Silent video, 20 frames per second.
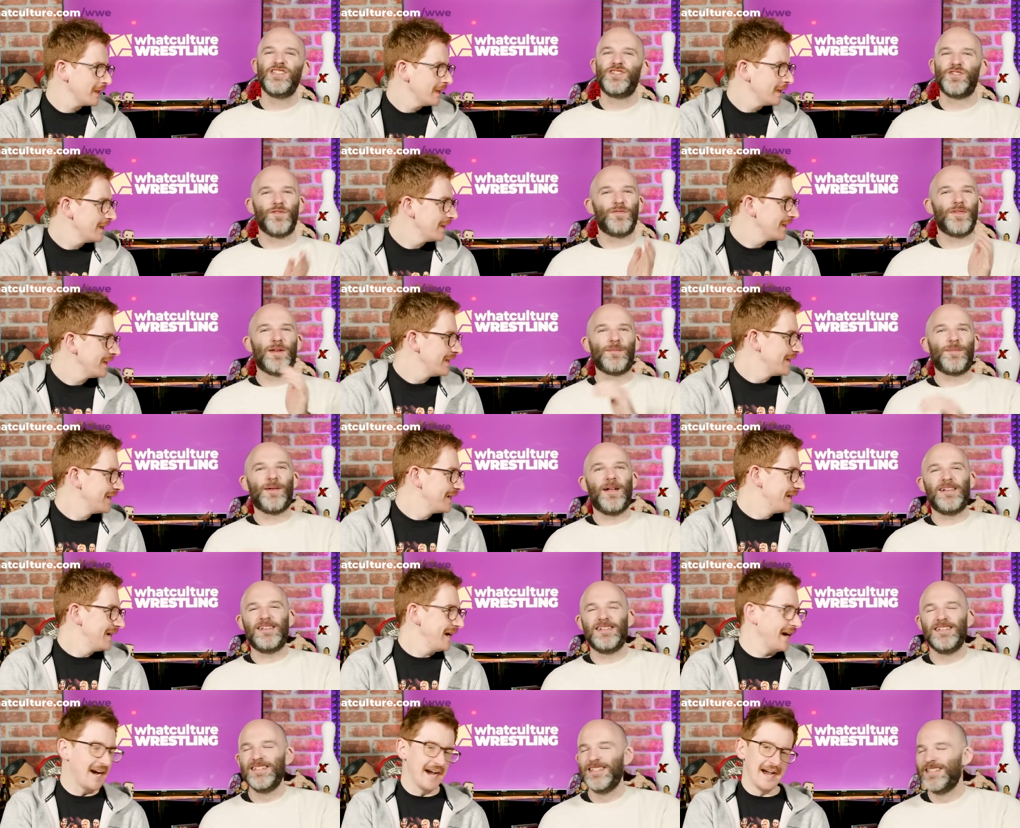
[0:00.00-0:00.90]
Speaker 1: Sure thing,
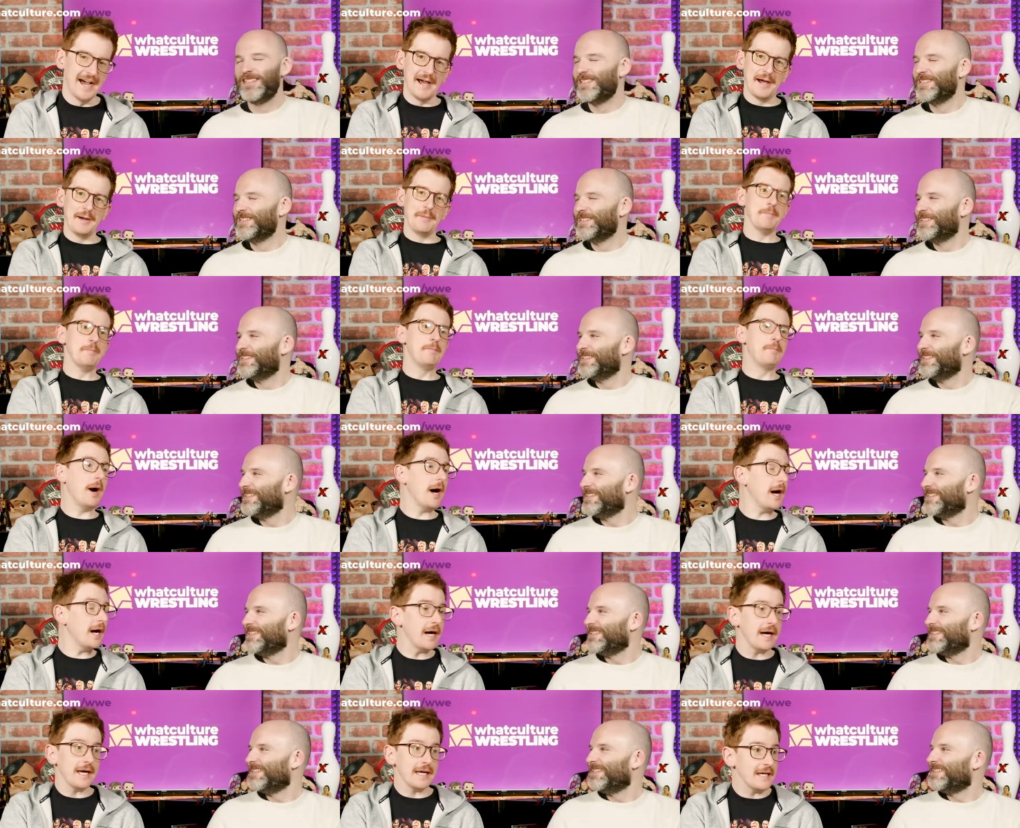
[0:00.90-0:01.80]
pal. Um,
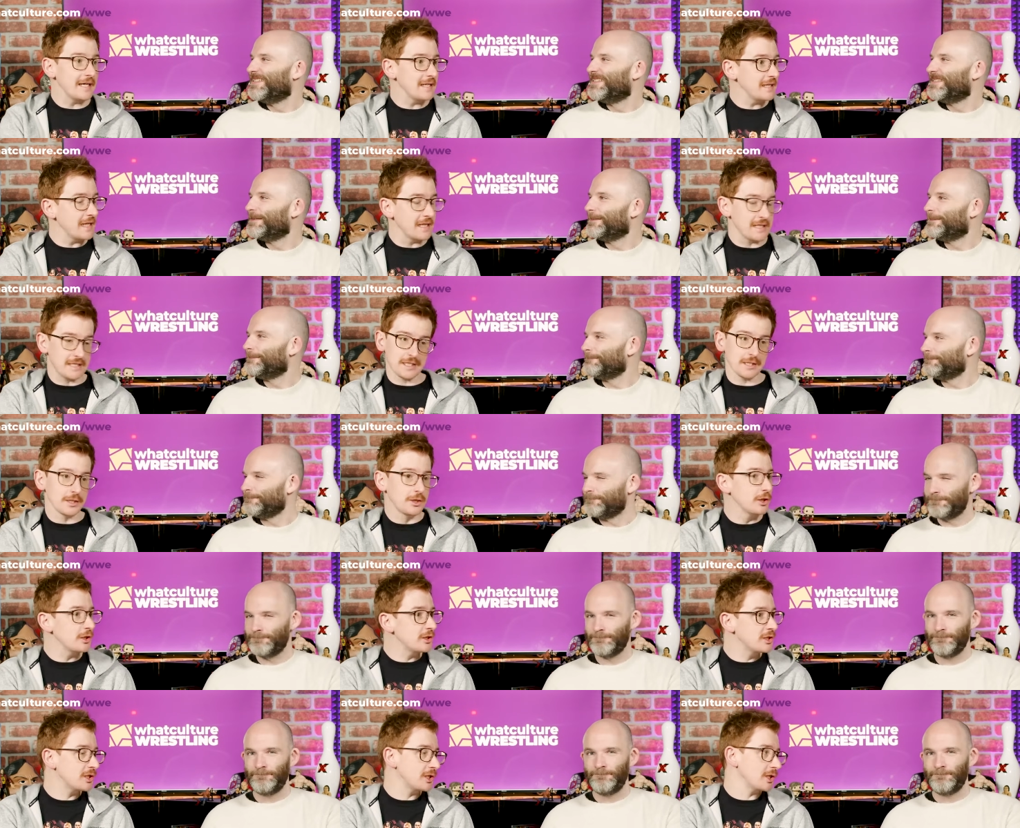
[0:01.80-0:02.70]
but it, it's a
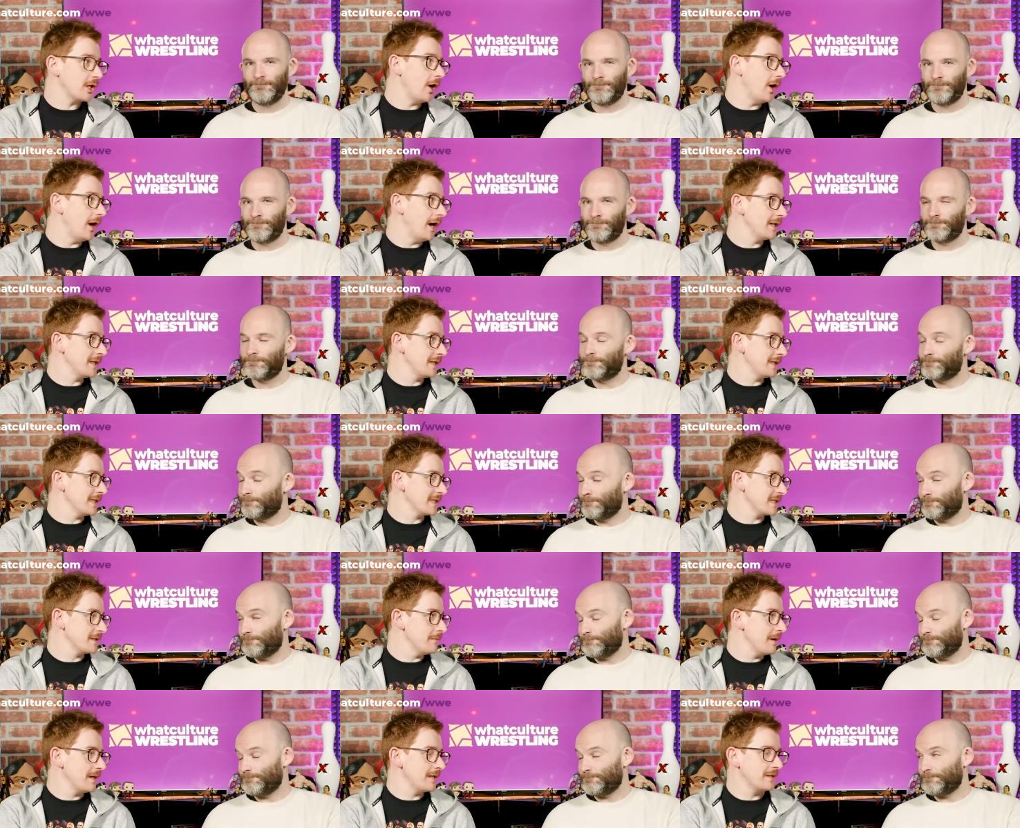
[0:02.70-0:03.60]
good start. I think that's
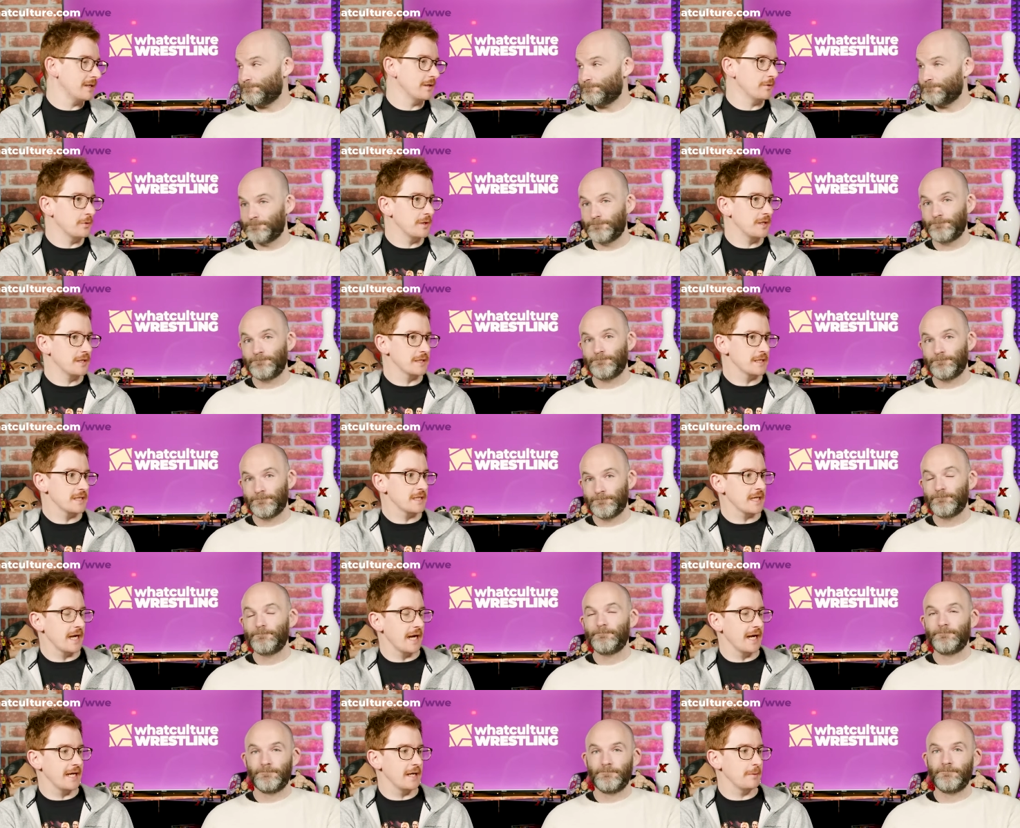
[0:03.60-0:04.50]
the main thing we can
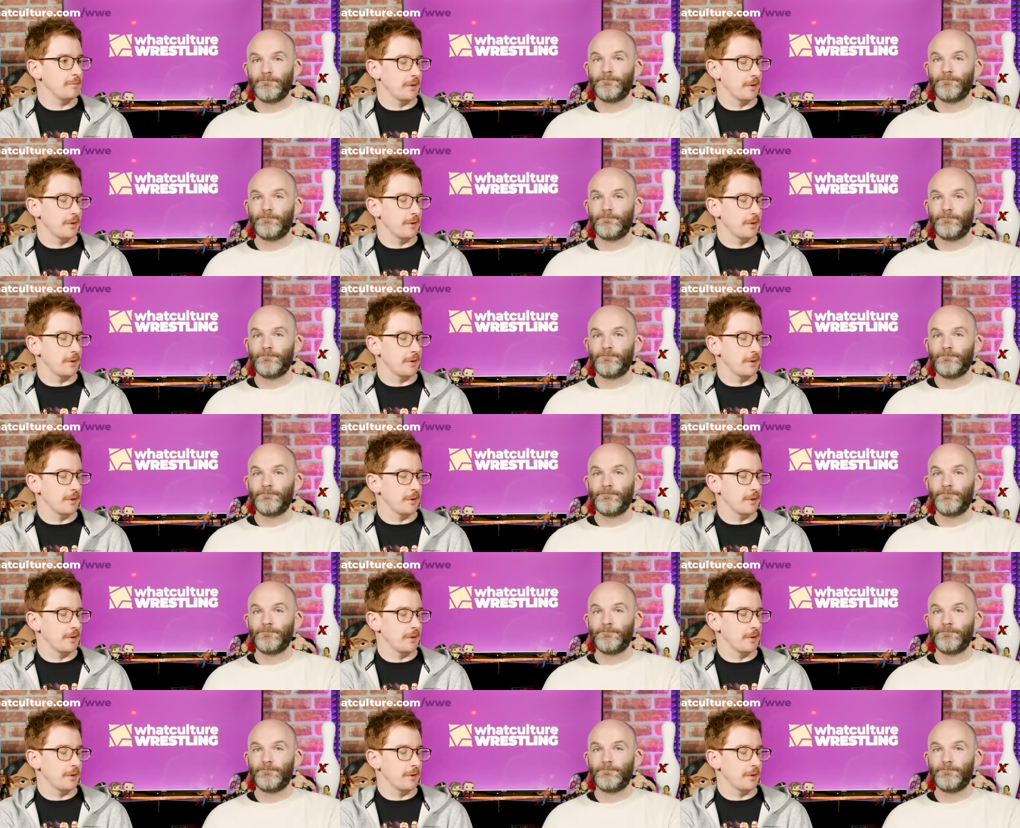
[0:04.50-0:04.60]
say.